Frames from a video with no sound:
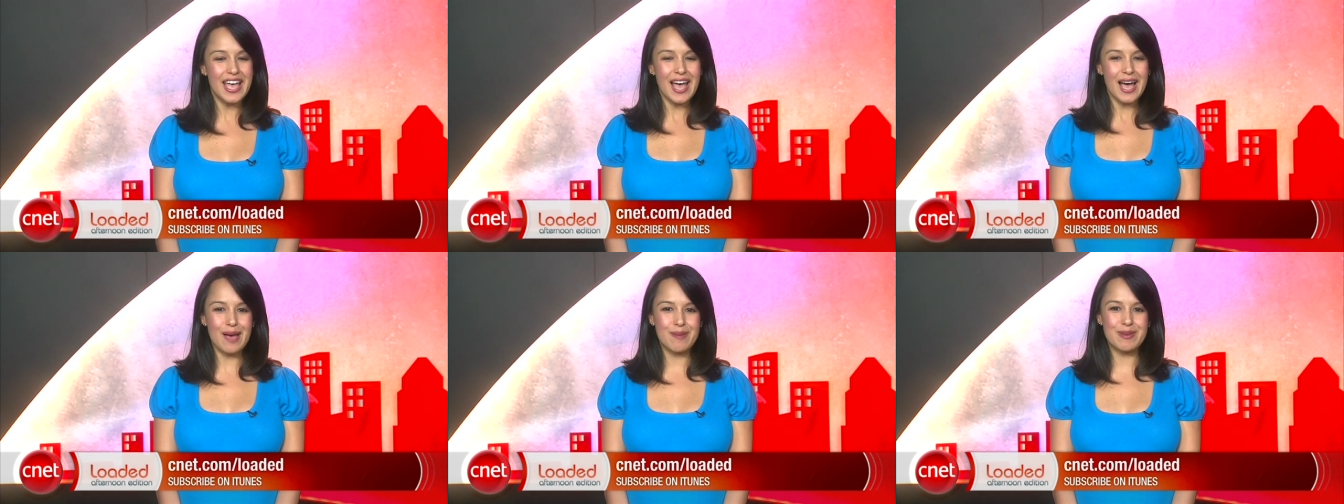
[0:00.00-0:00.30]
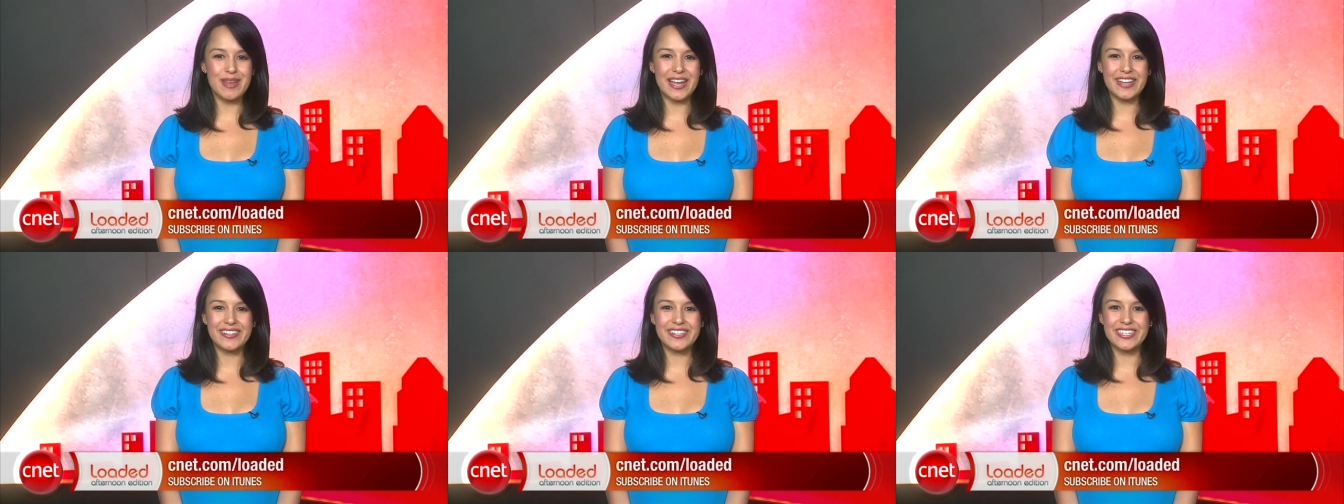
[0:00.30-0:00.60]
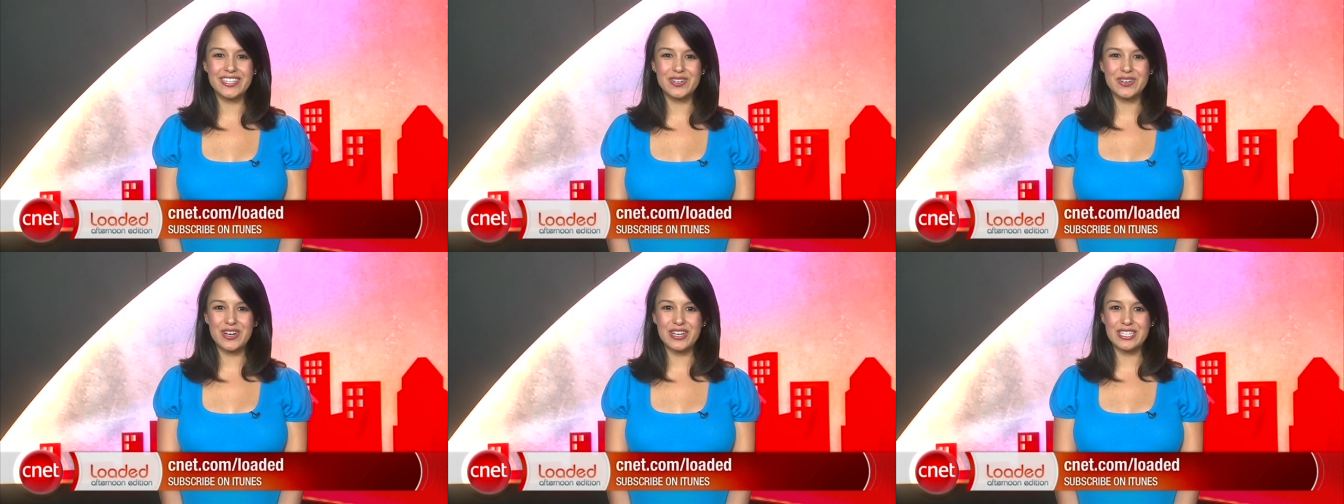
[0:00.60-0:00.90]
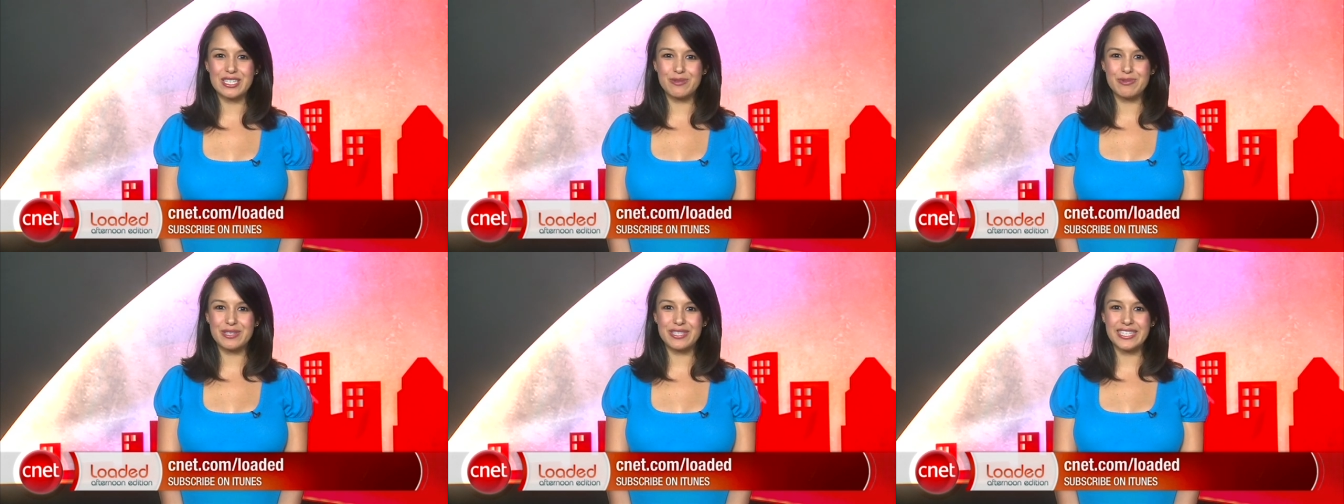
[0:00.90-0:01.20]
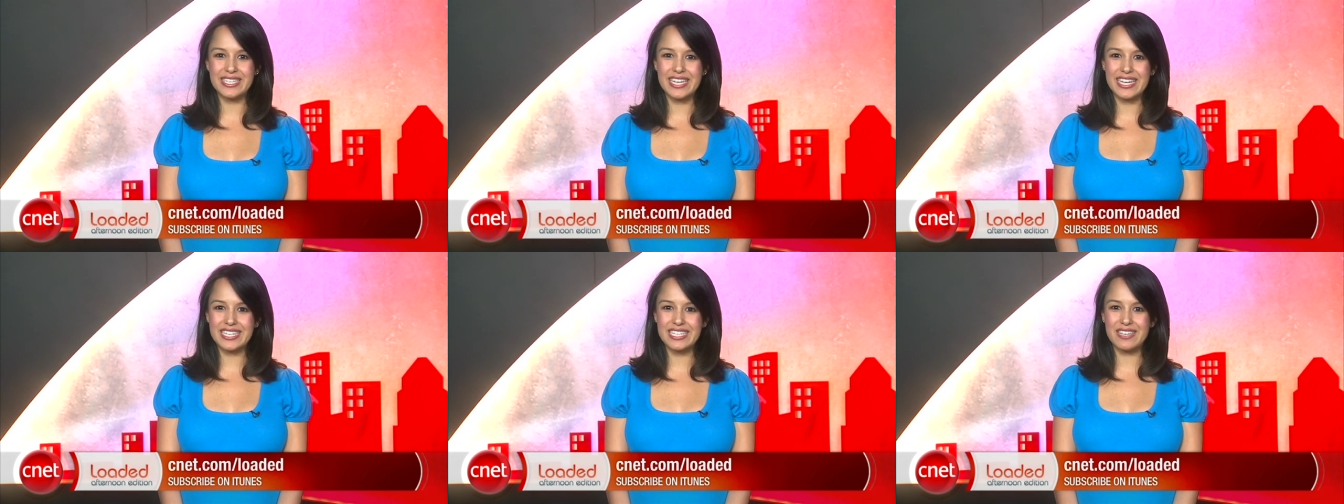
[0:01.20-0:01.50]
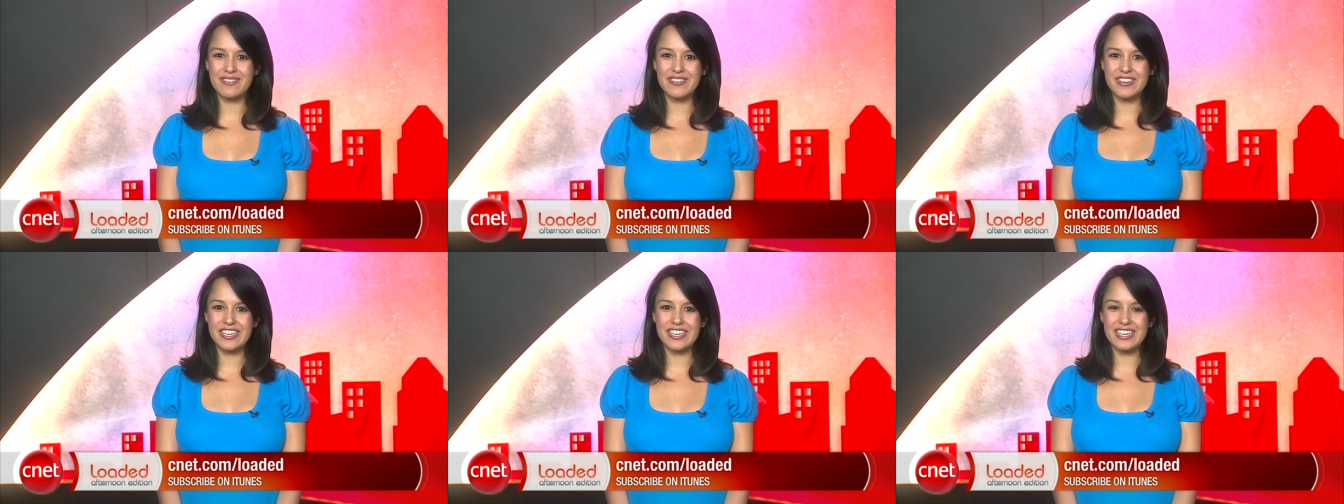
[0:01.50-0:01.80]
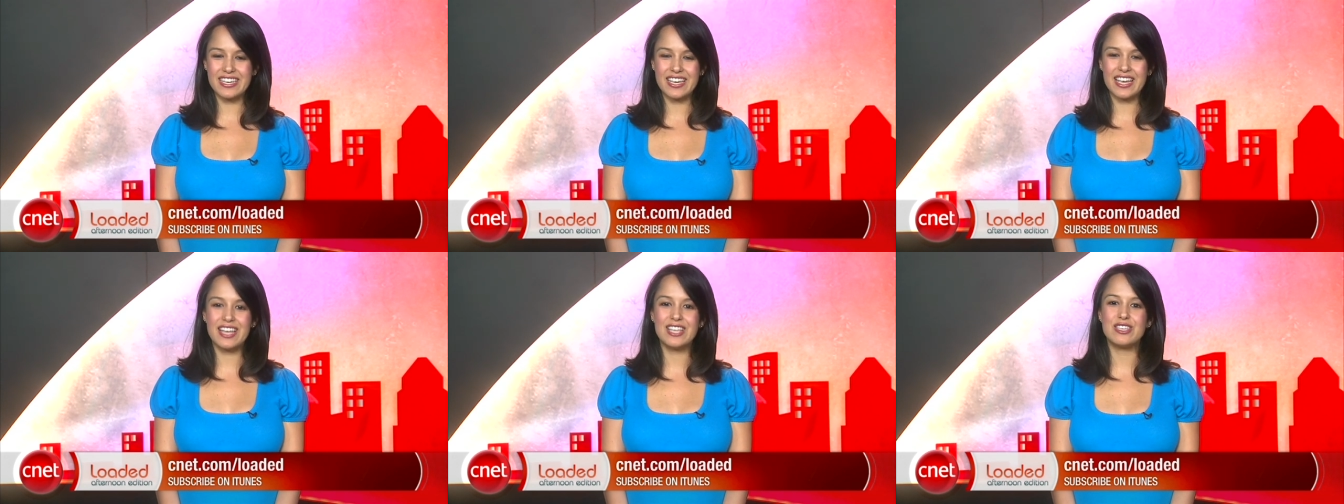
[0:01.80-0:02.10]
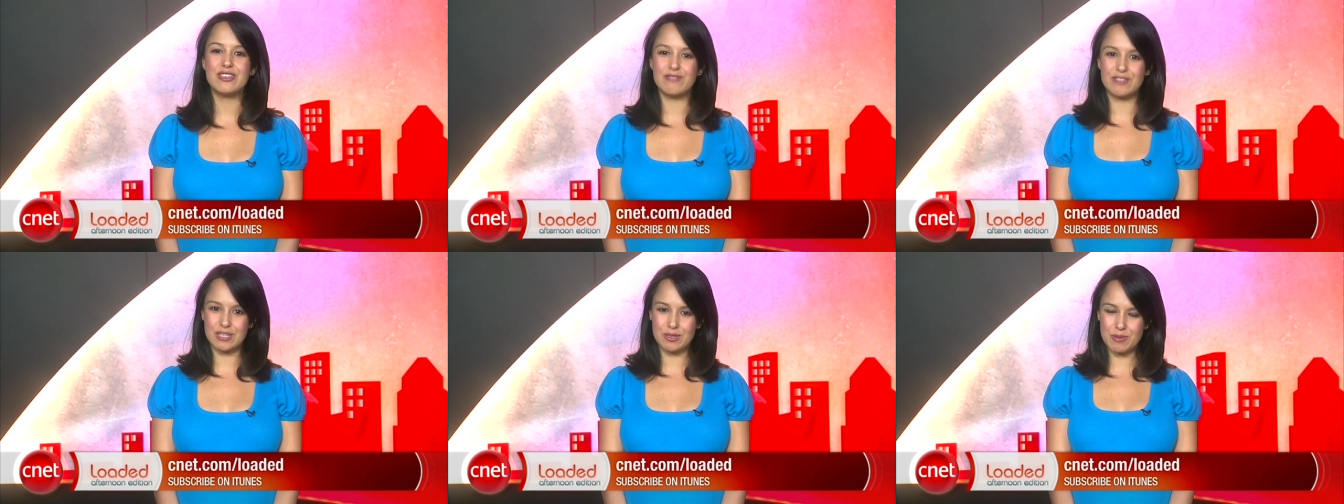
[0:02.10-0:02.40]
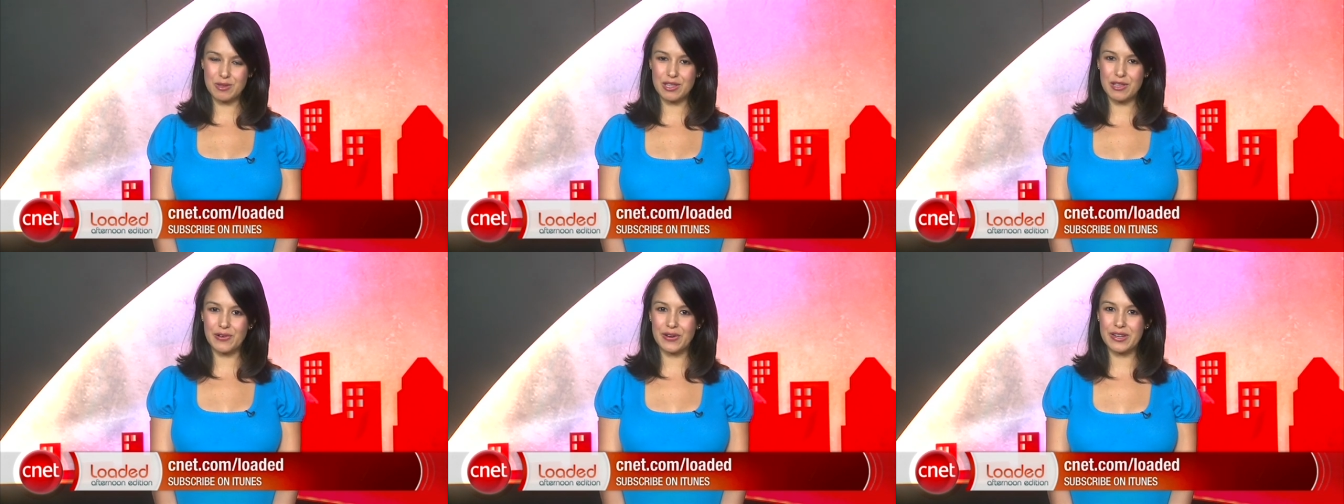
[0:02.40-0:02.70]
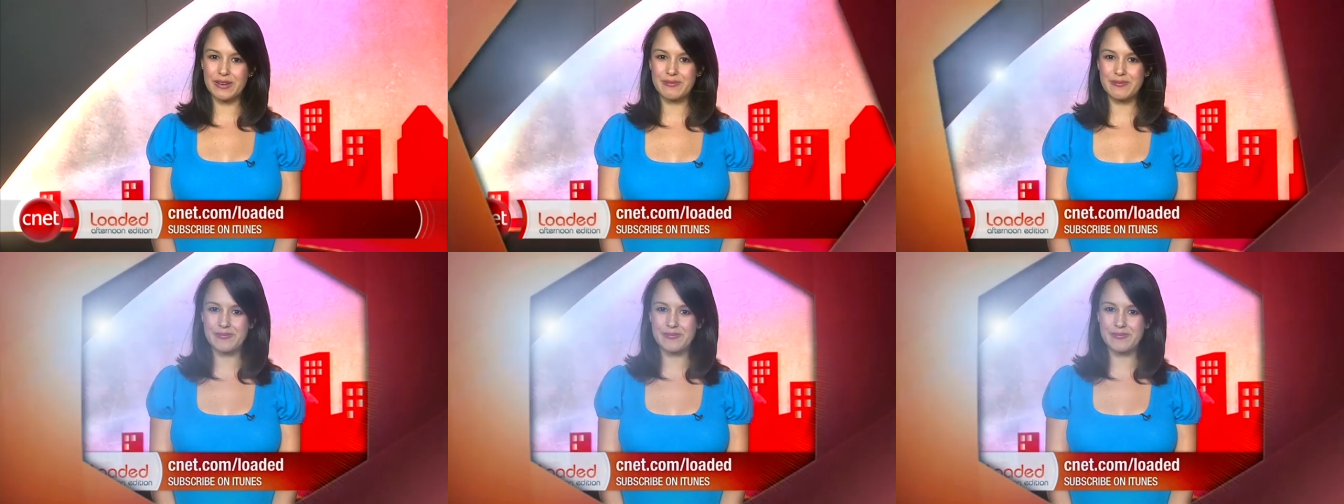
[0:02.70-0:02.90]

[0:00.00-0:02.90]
I'm Natali Del Conte with CNET TV, and you've just been loaded.